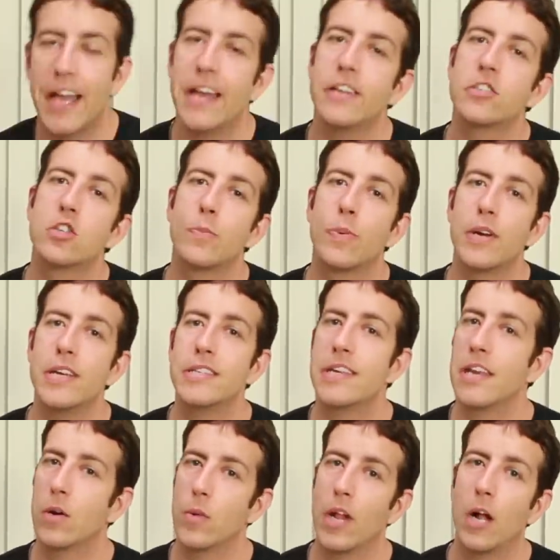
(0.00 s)
and it's super
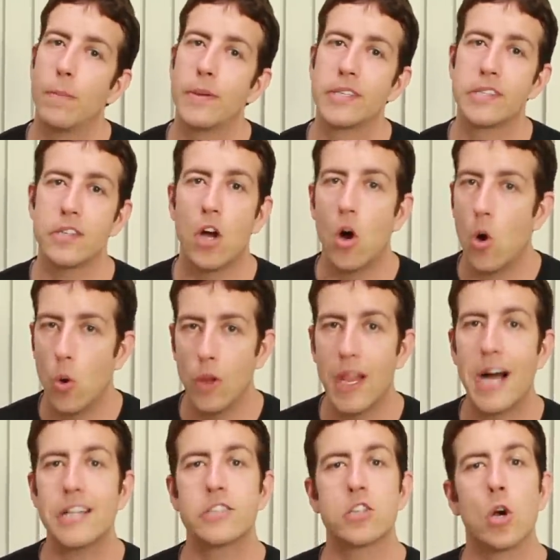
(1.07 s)
easy and it would help us a whole
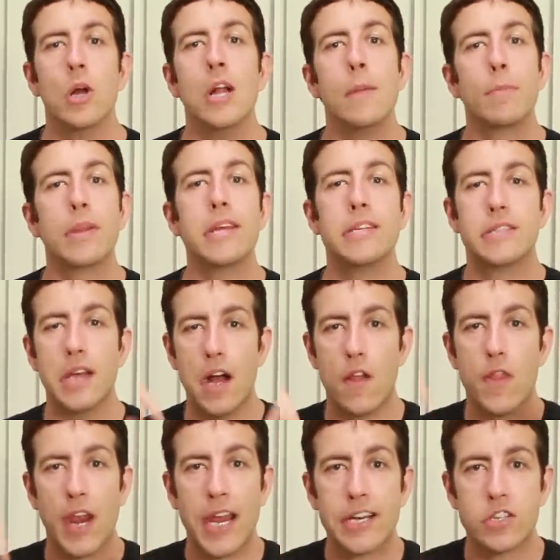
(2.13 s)
lot. So please,
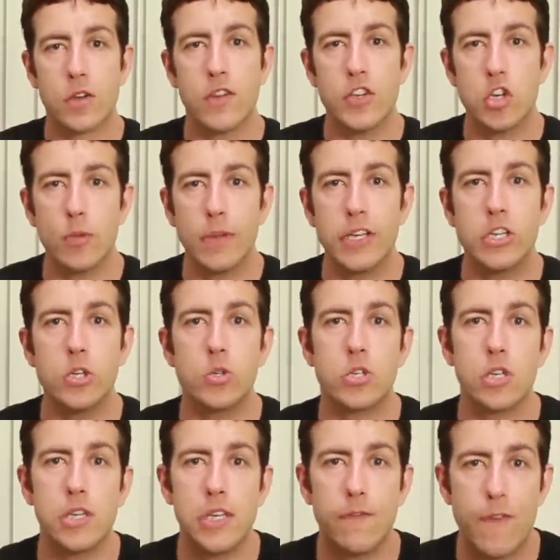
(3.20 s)
uh, the links are in the doobly-doo
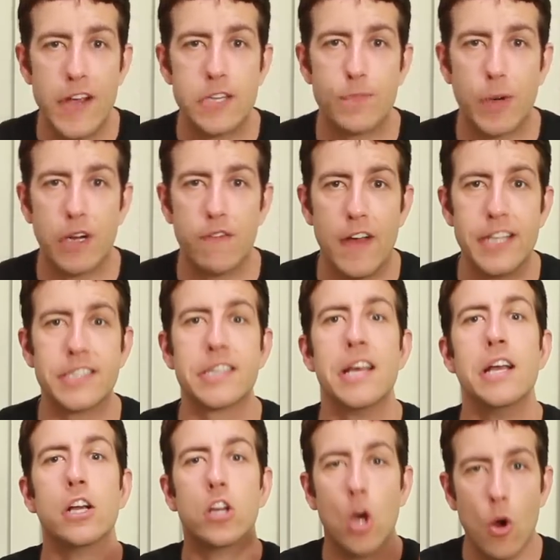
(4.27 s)
to the Facebook
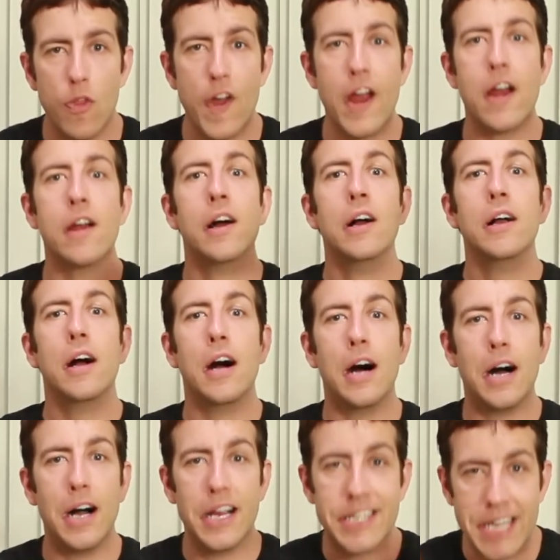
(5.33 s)
events. Go there,
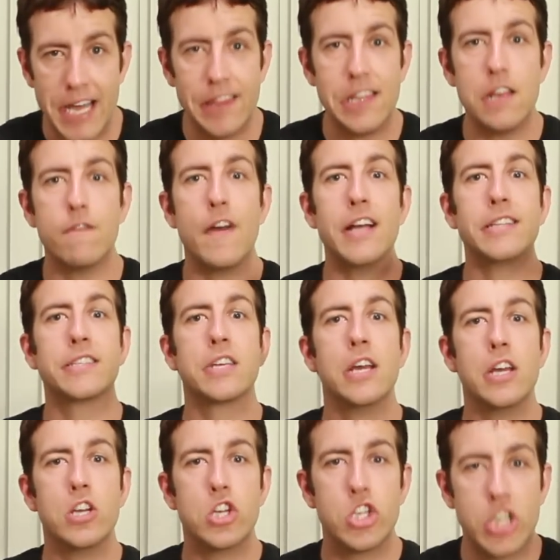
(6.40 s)
uh, attend the
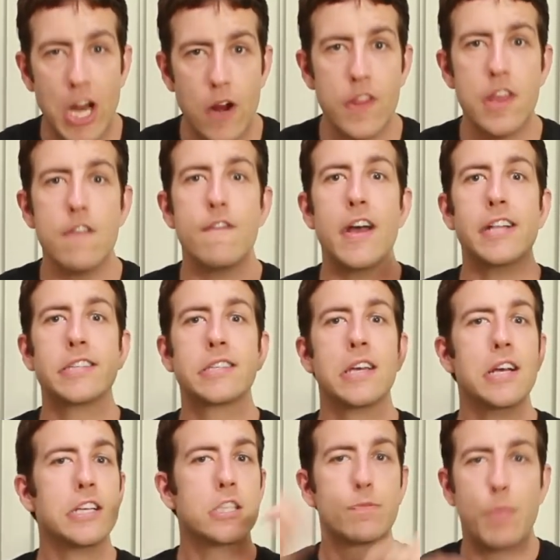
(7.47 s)
events, share the
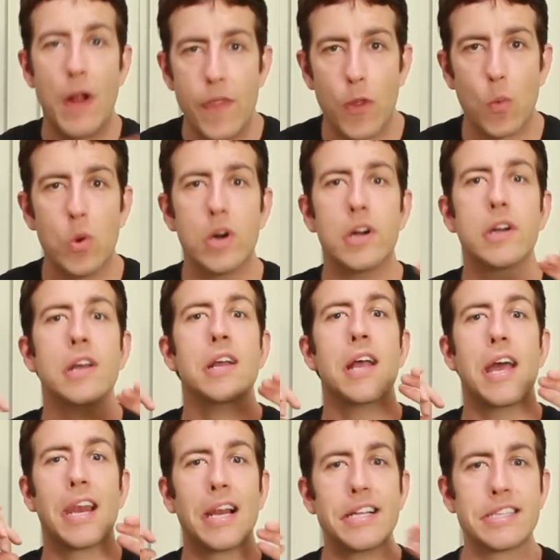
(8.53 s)
events, spread the word,
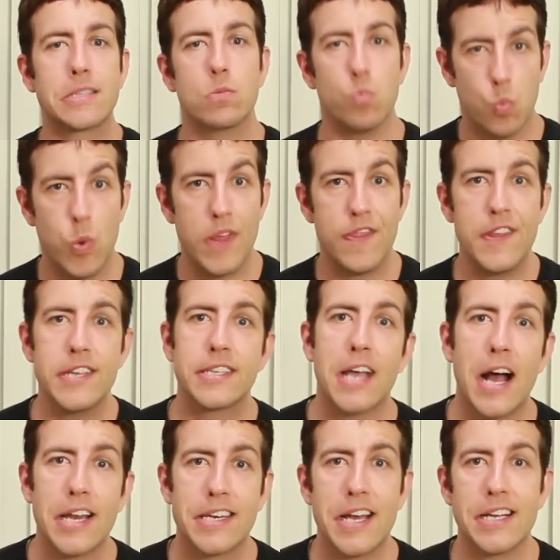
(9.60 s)
and let's win these
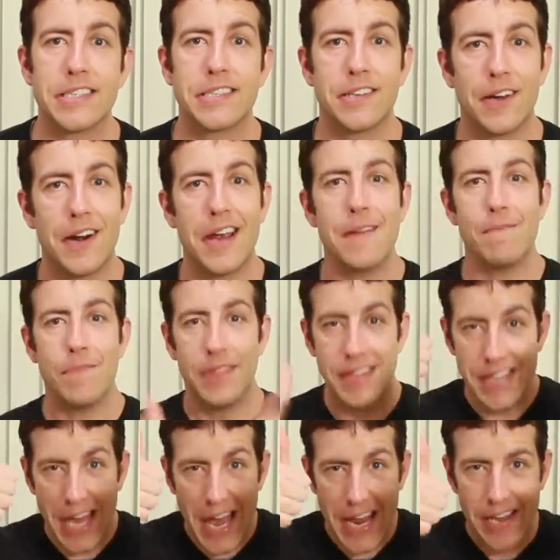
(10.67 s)
contests, all right?
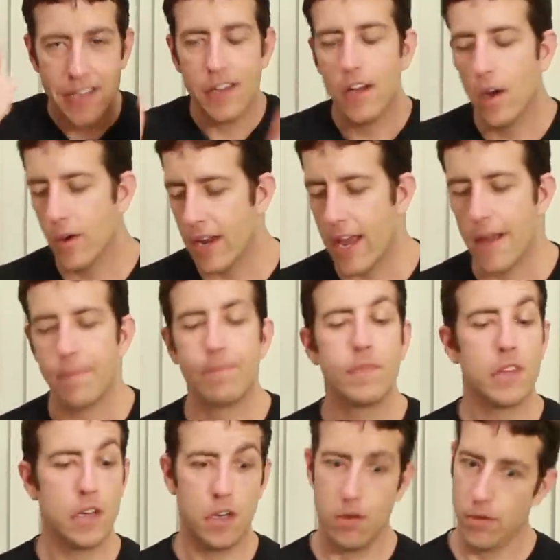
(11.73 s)
Yay! Okay,
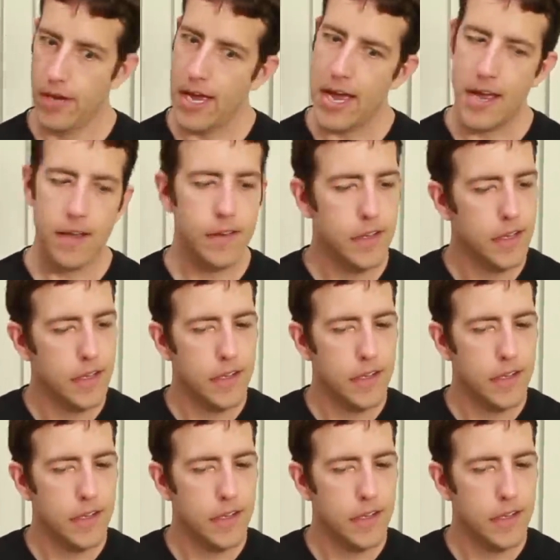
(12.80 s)
okay.